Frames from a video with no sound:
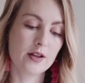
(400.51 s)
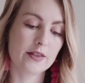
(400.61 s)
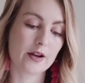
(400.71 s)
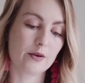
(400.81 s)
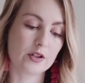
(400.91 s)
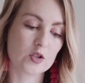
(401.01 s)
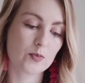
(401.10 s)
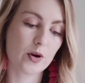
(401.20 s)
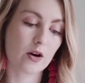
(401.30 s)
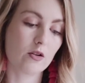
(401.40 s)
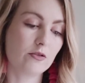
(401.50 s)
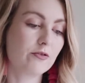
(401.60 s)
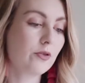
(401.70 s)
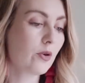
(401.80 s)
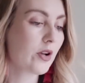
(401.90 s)
that really sparkle
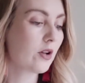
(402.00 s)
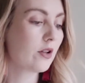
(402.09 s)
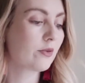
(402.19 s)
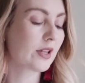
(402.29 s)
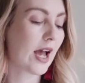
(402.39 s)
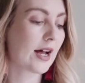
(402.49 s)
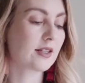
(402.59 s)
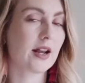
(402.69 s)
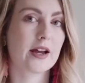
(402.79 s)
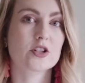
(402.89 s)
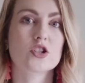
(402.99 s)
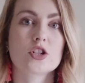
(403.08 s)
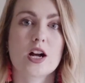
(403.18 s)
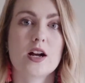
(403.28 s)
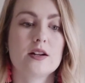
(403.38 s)
foil. It really adds an
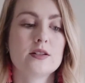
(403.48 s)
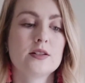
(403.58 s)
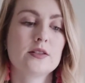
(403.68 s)
extra